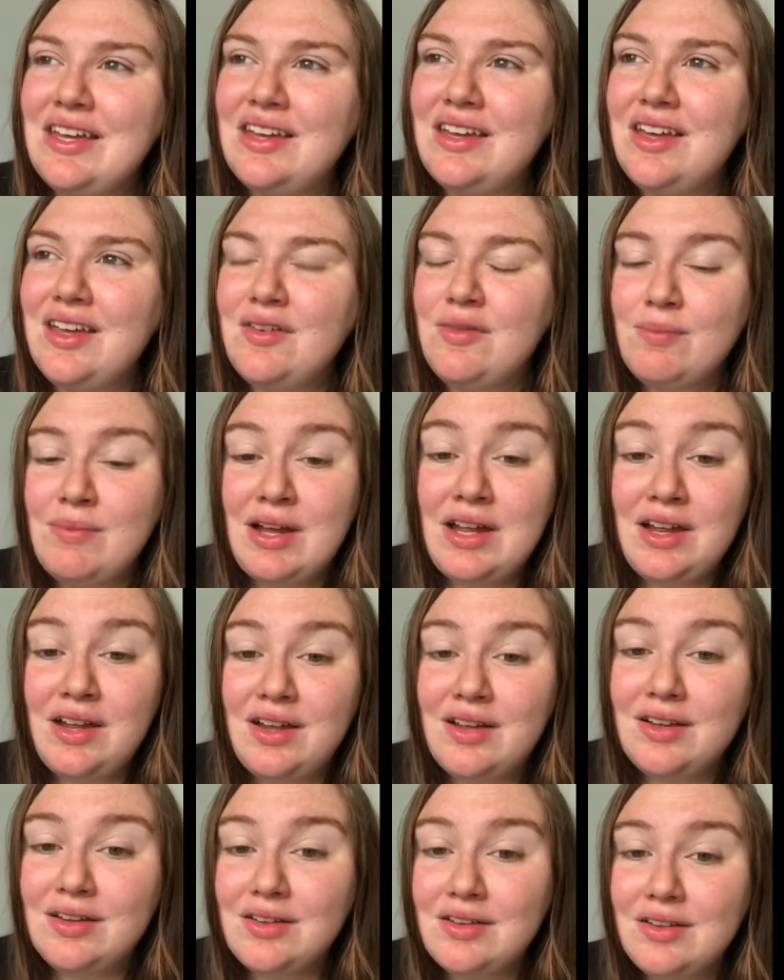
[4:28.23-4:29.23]
if my
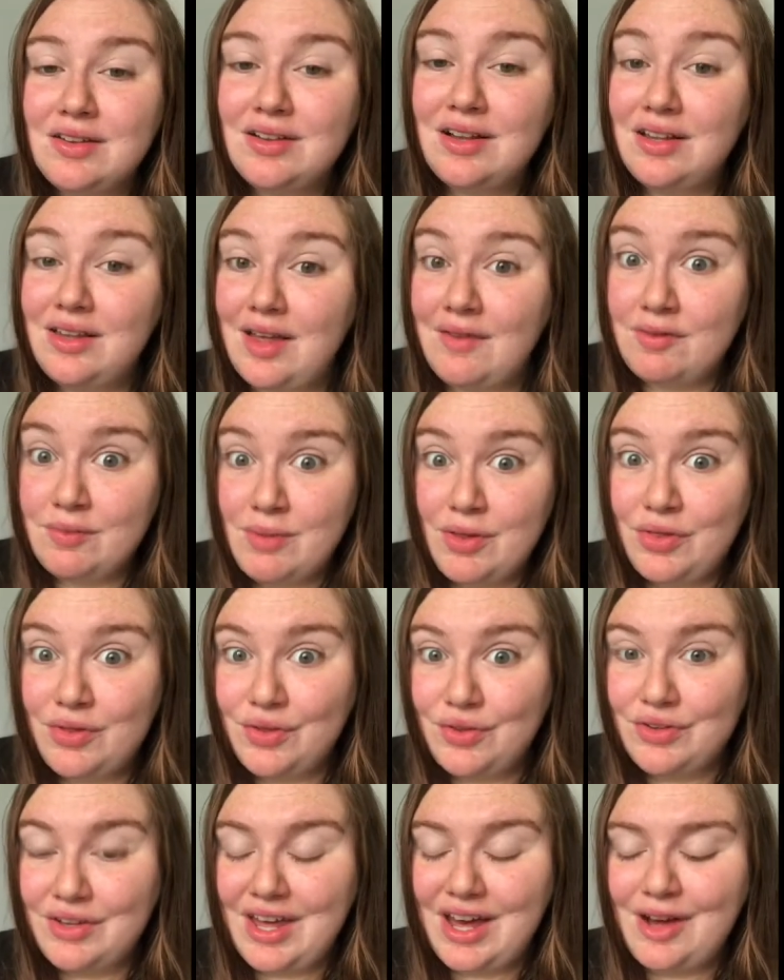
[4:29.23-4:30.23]

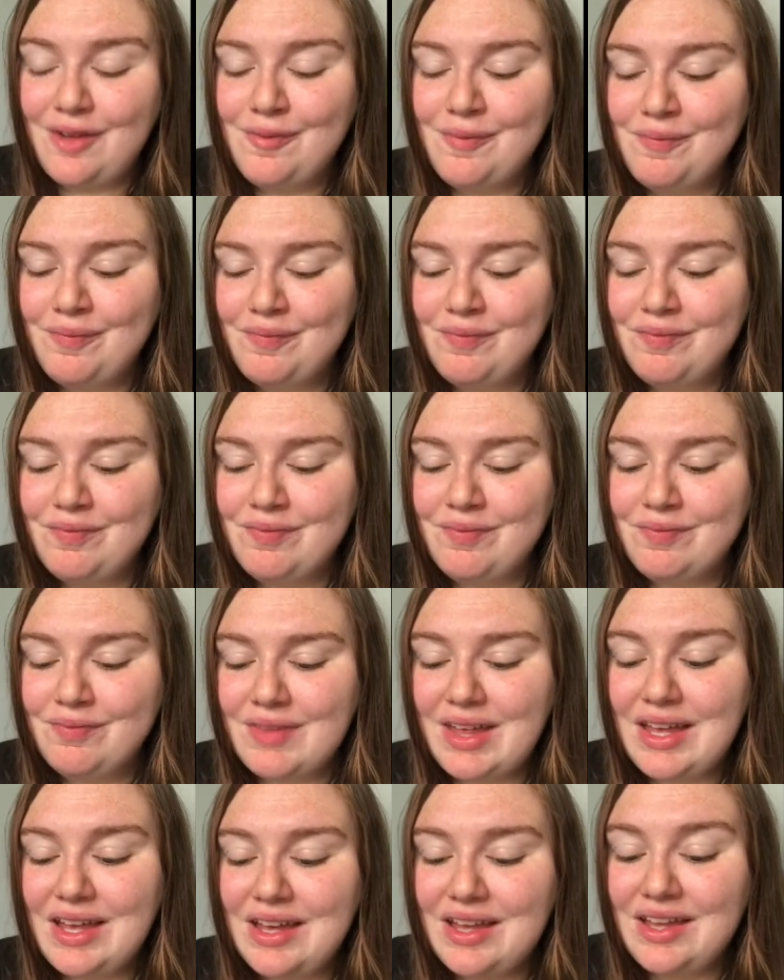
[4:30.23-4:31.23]
11-month-old now
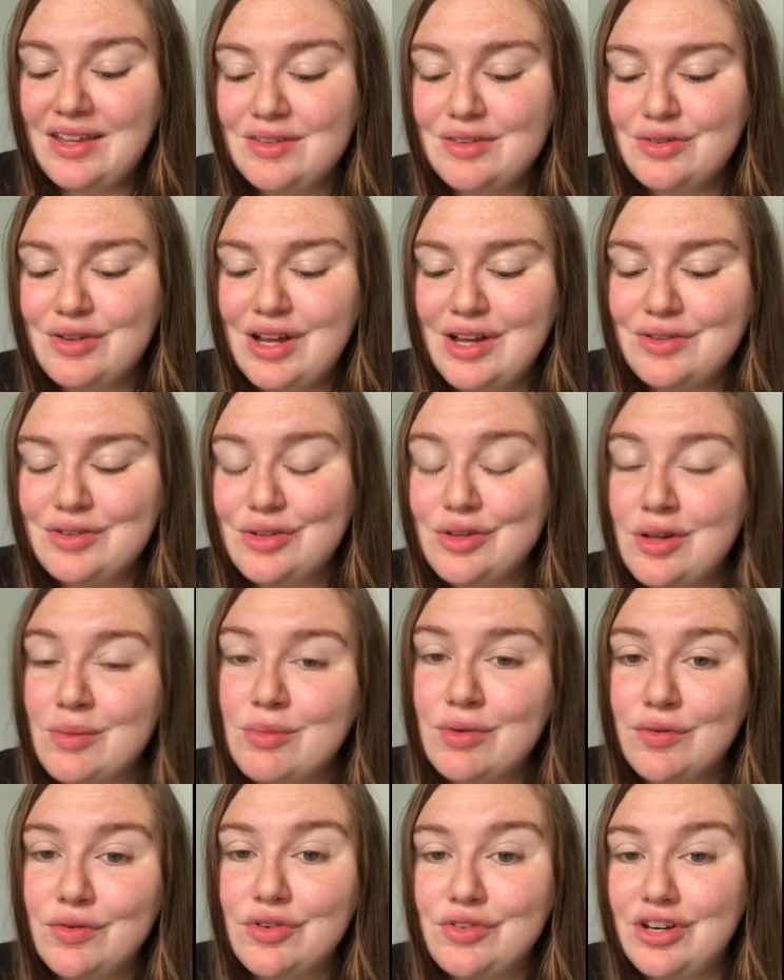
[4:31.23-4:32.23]
is around, he'll come
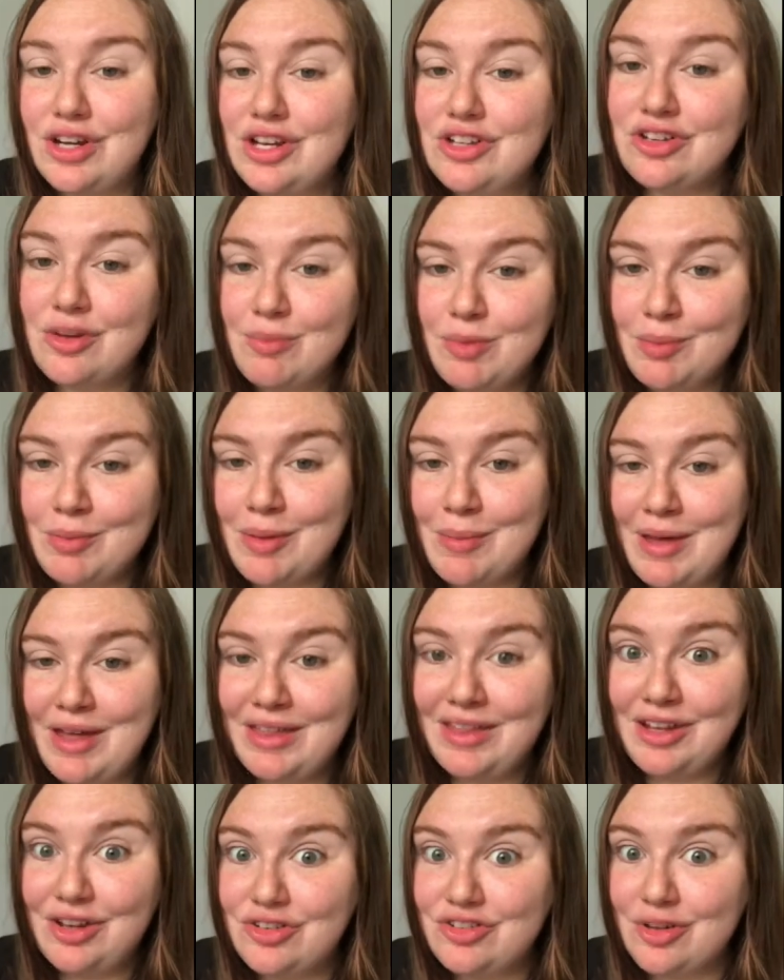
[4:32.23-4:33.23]
over and try to jump on my
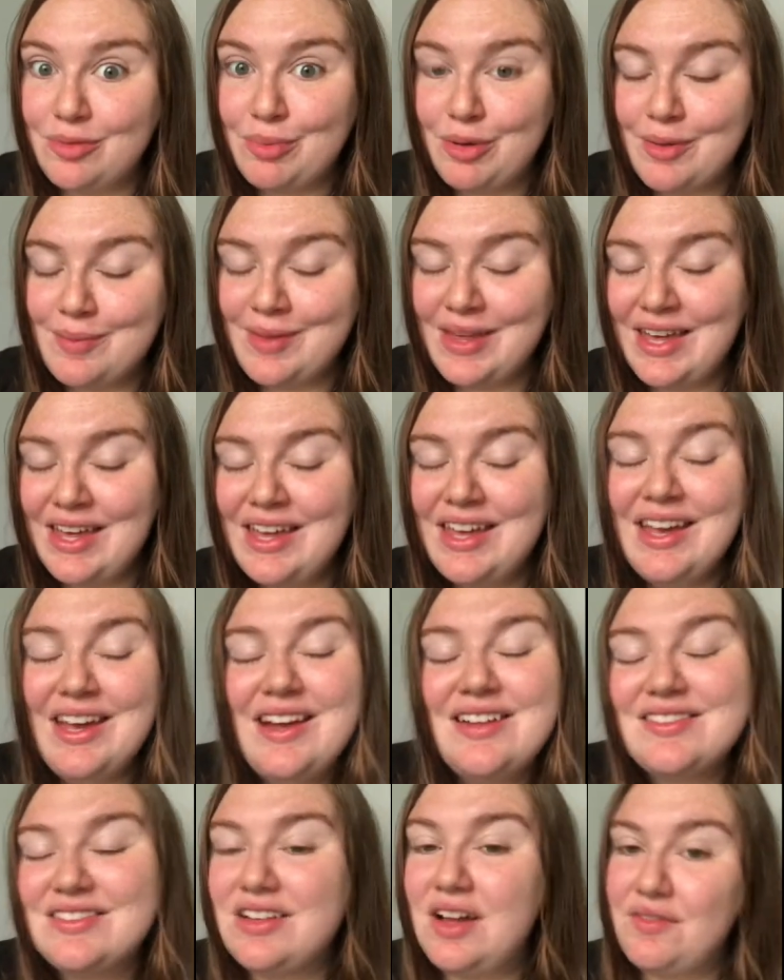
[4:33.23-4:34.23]
belly or jump on me.
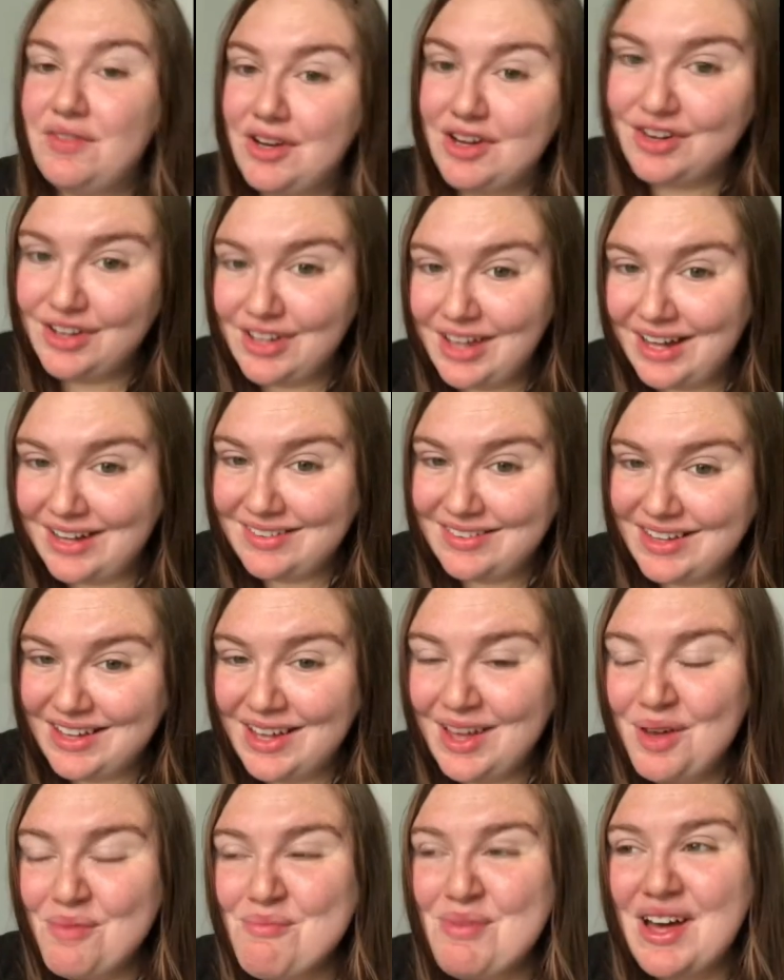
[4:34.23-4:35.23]
It's not very
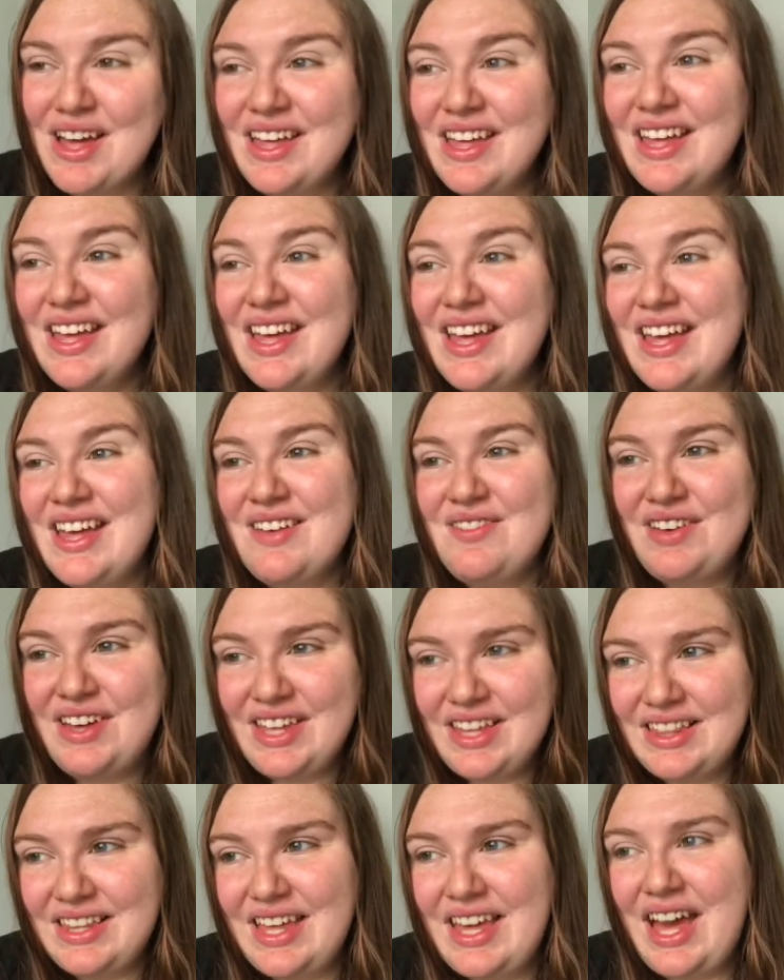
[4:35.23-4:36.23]
relaxing, but if I
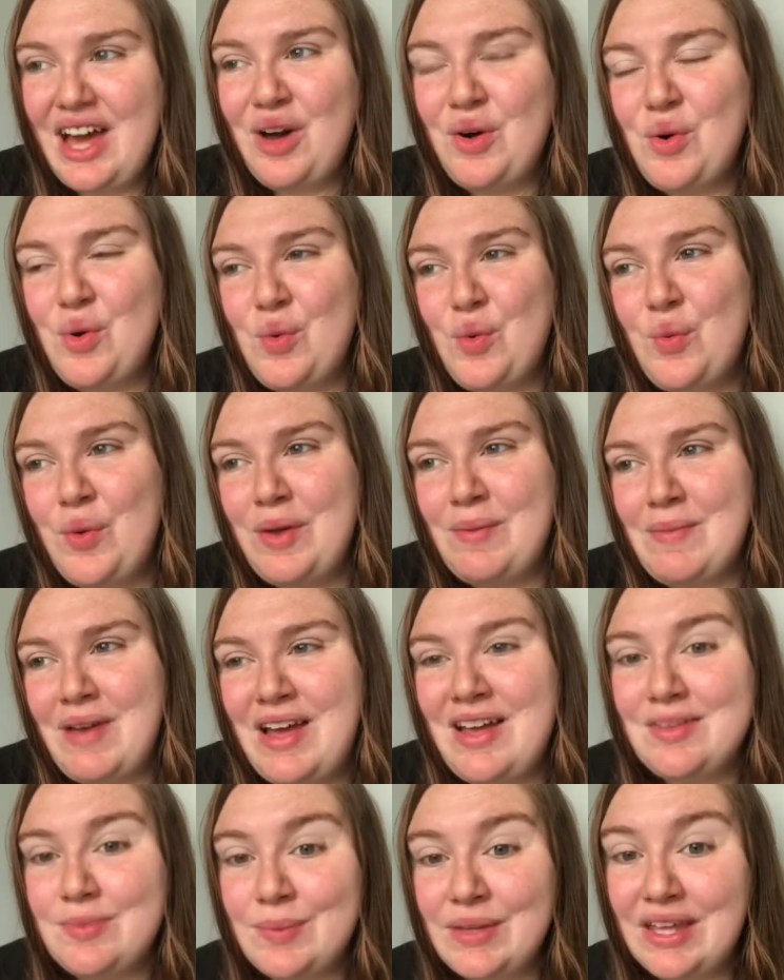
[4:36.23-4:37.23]
can lay out when my
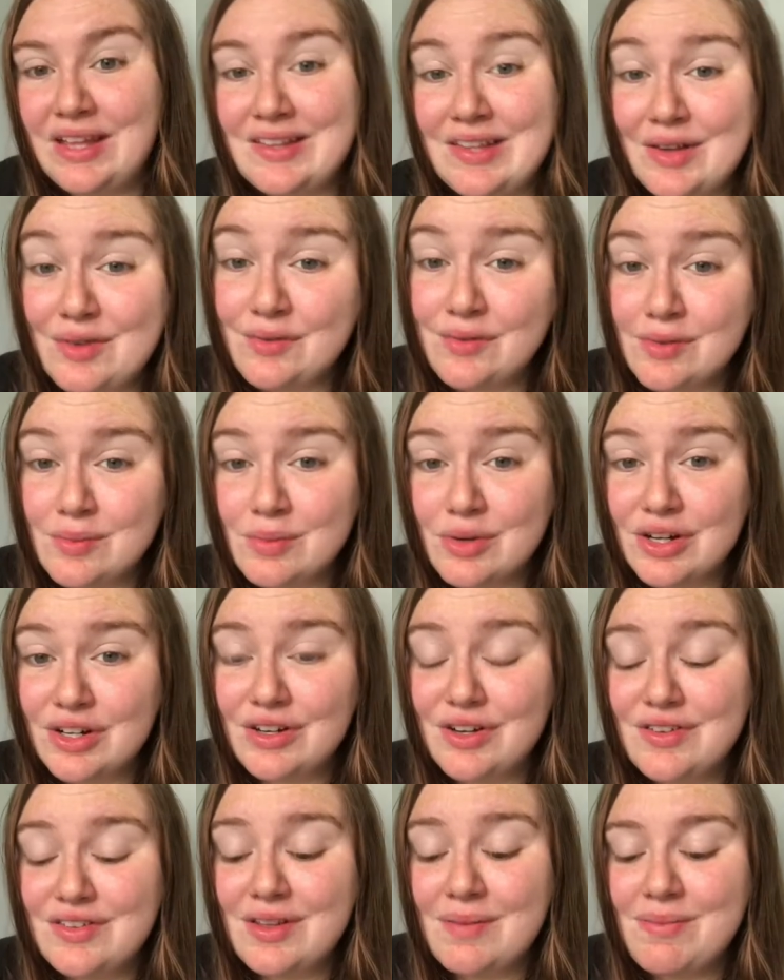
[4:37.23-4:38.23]
husband gets home from work
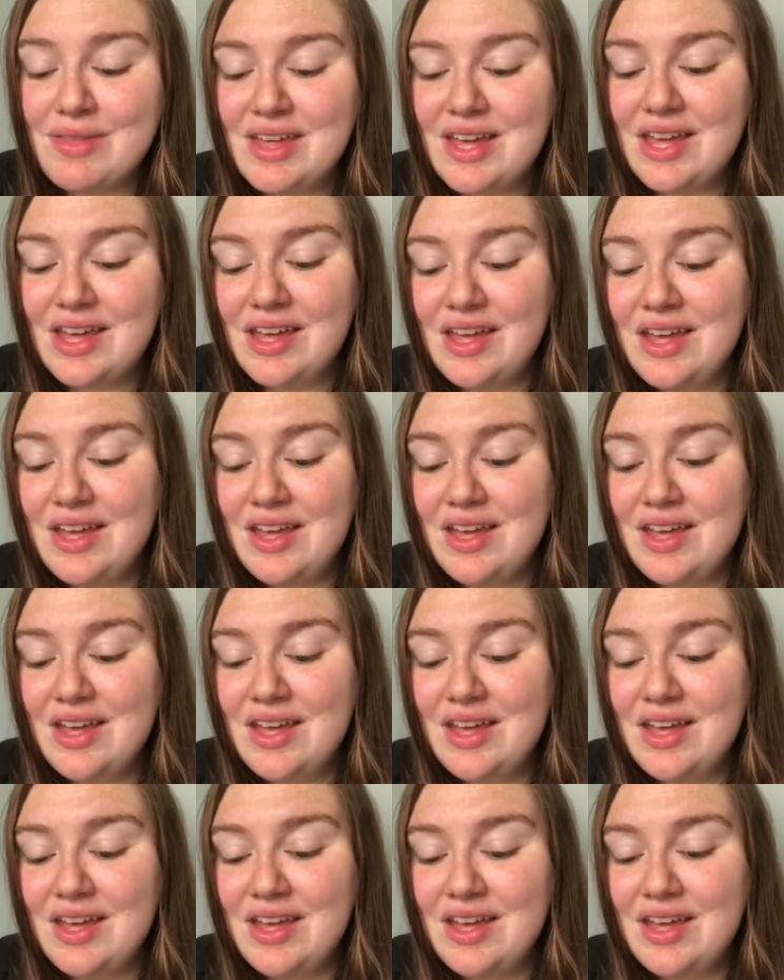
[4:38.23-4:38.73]
or something